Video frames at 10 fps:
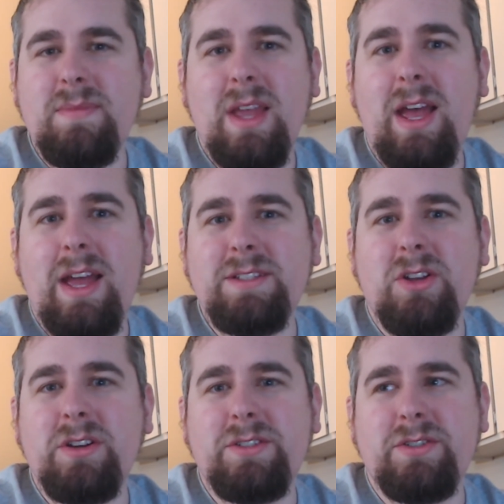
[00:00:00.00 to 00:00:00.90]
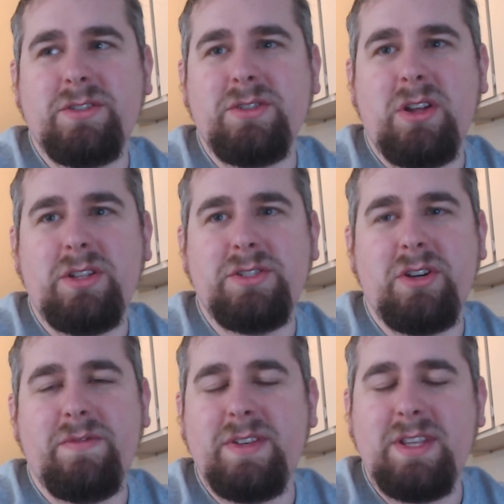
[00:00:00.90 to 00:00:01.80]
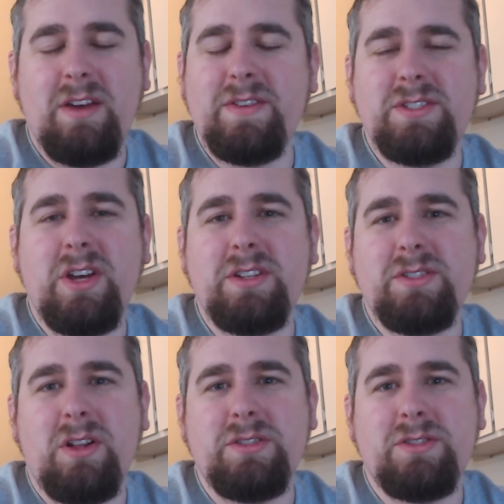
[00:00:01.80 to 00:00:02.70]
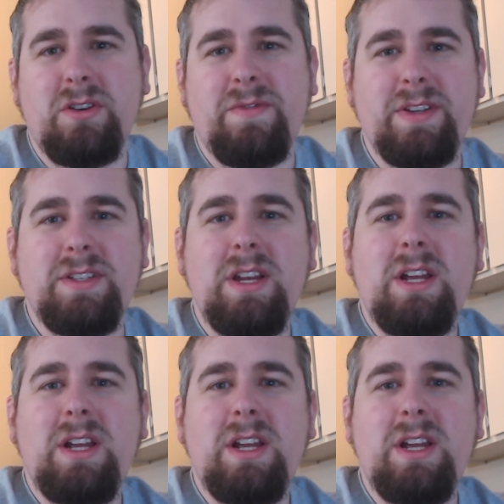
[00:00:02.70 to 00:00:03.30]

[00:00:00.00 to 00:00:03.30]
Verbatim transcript: uh, as long as there's a solid surface. Now, if it's not a solid surface,